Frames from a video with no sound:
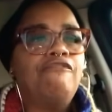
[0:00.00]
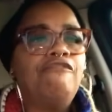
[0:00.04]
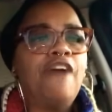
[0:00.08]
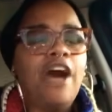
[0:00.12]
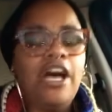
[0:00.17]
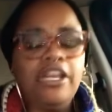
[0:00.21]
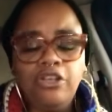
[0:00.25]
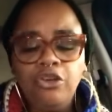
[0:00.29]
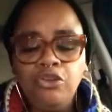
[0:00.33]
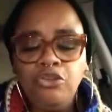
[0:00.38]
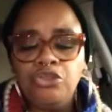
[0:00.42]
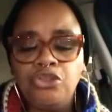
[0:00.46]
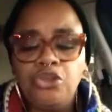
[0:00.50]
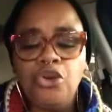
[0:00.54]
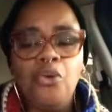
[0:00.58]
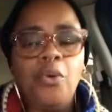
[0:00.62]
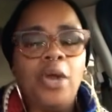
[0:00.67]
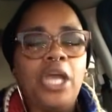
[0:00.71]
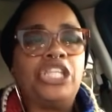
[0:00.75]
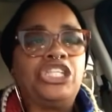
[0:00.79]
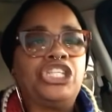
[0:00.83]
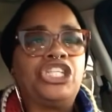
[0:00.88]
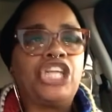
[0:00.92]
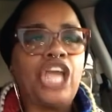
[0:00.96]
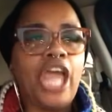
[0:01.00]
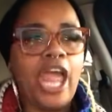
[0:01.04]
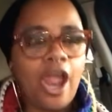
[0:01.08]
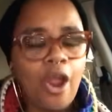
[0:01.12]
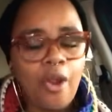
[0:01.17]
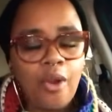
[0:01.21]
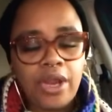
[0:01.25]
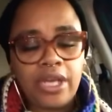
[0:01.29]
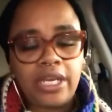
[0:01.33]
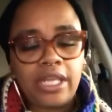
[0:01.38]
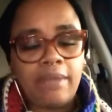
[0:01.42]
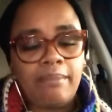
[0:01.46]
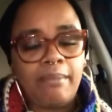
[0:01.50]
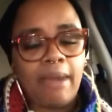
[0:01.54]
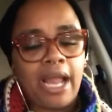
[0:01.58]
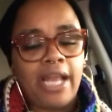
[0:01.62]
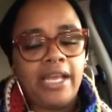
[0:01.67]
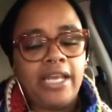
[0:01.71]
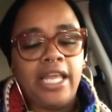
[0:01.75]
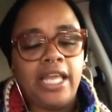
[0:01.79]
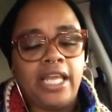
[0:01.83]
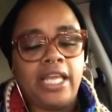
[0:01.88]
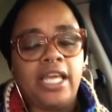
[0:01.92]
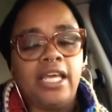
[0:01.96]
funneled through a charity
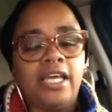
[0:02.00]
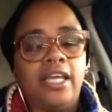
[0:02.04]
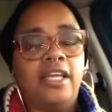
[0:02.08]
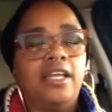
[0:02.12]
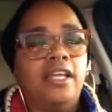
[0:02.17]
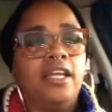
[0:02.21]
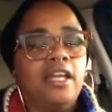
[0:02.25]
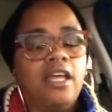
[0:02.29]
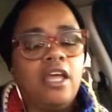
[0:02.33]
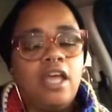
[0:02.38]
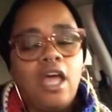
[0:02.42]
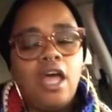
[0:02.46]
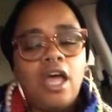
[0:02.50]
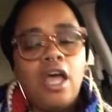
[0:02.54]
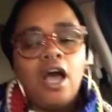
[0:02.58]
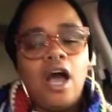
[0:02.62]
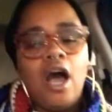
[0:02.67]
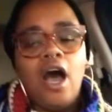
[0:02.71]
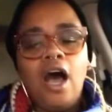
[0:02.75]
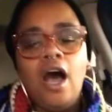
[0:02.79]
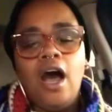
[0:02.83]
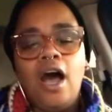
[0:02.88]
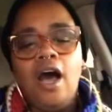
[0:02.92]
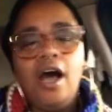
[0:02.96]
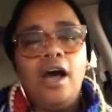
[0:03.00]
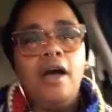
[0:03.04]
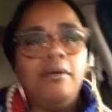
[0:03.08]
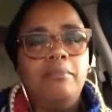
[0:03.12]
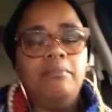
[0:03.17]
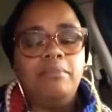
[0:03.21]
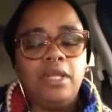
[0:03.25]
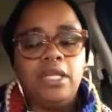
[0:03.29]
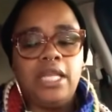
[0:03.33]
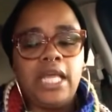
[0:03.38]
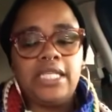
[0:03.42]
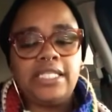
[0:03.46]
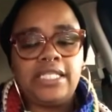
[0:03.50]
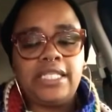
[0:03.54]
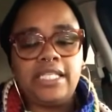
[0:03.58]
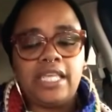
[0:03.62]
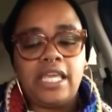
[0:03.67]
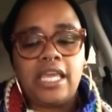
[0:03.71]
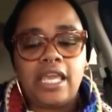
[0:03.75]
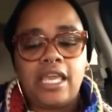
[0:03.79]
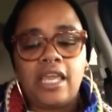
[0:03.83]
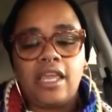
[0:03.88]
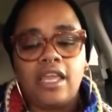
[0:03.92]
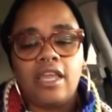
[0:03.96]
my nigga um let's
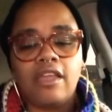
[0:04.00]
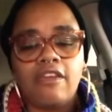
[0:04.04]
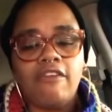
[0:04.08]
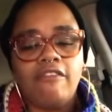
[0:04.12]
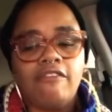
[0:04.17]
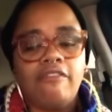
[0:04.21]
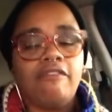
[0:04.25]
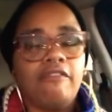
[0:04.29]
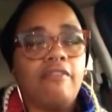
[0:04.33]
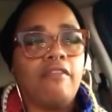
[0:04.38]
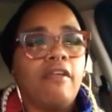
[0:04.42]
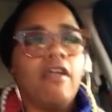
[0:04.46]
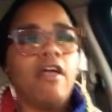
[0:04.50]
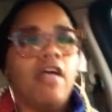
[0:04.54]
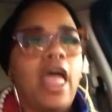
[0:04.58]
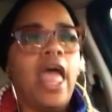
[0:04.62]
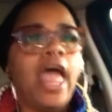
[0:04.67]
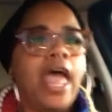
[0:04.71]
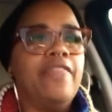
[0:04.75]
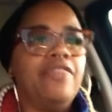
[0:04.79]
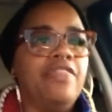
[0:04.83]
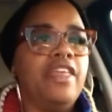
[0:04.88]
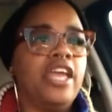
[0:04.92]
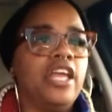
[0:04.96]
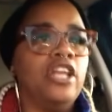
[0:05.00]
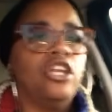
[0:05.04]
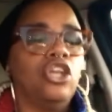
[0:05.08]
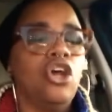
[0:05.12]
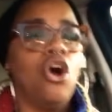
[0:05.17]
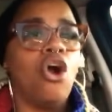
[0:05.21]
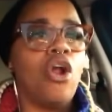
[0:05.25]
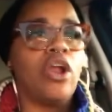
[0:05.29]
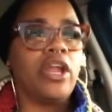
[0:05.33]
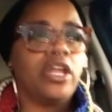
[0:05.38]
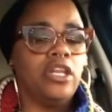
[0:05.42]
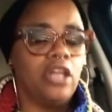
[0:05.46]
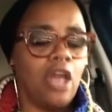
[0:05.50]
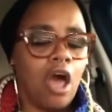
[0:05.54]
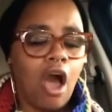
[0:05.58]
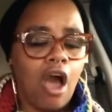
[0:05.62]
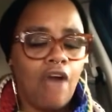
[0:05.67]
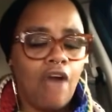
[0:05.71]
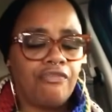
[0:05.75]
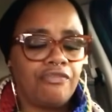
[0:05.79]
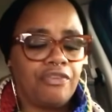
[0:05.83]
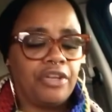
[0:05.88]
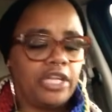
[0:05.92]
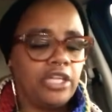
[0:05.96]
see and then lori
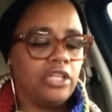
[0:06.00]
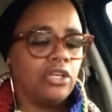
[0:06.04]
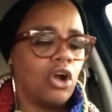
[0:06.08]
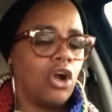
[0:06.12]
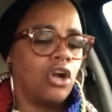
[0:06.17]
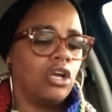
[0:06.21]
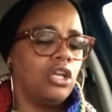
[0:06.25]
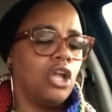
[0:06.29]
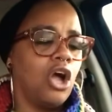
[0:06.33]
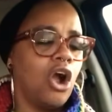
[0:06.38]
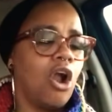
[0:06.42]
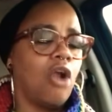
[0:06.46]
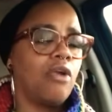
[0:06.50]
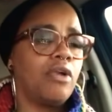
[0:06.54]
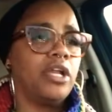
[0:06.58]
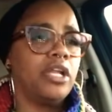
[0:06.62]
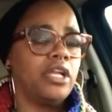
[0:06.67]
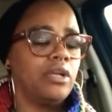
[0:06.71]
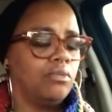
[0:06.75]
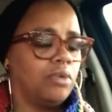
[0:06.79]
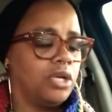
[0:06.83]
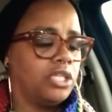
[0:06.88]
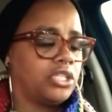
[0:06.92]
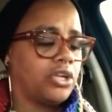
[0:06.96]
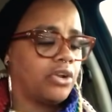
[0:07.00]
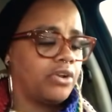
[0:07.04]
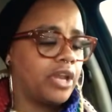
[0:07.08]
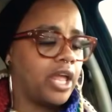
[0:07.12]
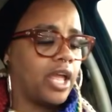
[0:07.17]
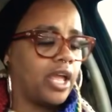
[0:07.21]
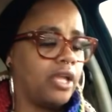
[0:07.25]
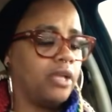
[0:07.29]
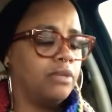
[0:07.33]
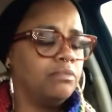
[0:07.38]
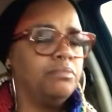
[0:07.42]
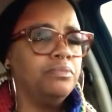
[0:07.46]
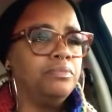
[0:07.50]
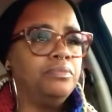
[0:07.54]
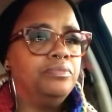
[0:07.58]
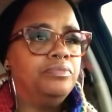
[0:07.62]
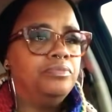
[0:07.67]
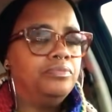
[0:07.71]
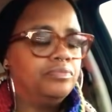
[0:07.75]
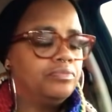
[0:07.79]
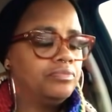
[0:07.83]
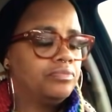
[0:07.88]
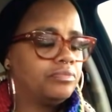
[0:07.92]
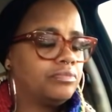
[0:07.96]
loughlin or lori what's her name
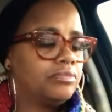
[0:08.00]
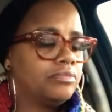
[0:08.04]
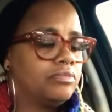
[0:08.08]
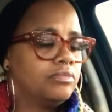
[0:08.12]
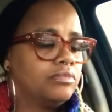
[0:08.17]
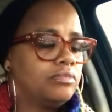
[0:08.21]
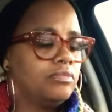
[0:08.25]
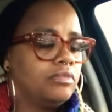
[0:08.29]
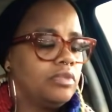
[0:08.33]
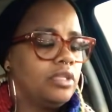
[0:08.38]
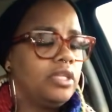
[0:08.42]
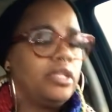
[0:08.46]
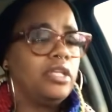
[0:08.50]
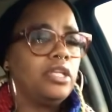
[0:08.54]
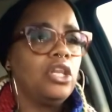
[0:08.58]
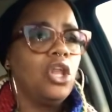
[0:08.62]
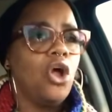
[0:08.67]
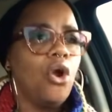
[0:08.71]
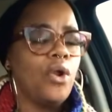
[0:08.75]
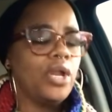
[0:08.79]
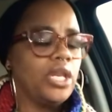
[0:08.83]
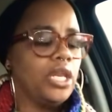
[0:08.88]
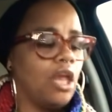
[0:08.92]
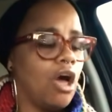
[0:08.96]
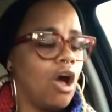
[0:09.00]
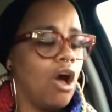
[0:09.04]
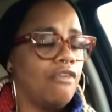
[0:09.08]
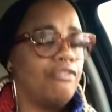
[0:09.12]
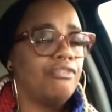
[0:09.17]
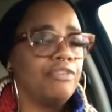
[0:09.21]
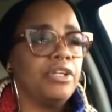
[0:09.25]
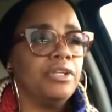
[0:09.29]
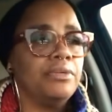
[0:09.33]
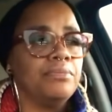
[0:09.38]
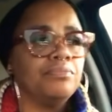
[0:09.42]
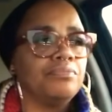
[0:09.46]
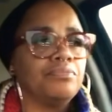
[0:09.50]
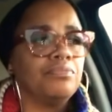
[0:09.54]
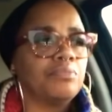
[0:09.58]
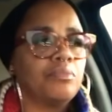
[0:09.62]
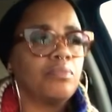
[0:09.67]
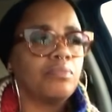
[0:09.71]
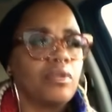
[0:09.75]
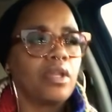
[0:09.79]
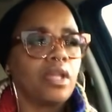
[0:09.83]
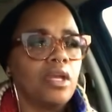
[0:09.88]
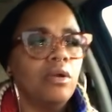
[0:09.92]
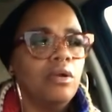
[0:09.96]
lori loughlin
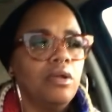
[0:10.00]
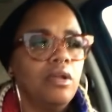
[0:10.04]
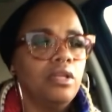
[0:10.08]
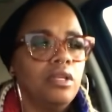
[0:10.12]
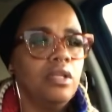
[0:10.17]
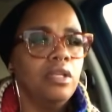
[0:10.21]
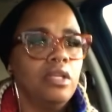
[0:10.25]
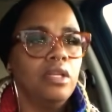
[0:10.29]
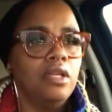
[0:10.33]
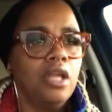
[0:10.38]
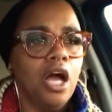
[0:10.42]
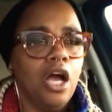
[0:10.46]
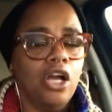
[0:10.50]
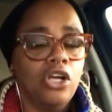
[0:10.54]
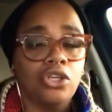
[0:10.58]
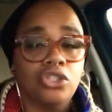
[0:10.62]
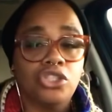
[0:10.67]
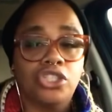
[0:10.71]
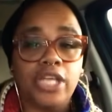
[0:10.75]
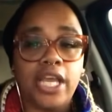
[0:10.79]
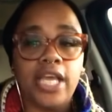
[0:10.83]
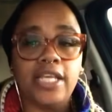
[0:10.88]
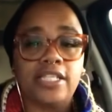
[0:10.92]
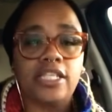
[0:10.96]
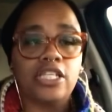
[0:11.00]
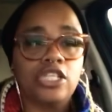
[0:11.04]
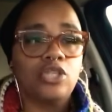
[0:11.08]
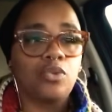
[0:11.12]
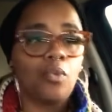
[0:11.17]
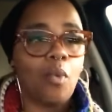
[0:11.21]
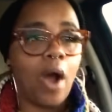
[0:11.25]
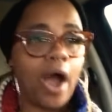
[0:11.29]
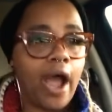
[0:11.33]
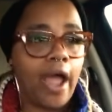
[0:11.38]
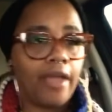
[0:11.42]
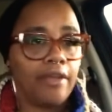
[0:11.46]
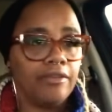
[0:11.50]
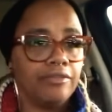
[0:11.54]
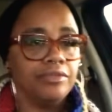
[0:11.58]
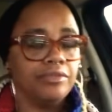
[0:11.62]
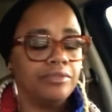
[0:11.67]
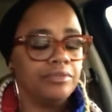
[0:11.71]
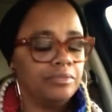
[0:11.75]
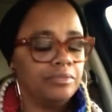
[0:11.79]
uncle jesse's wife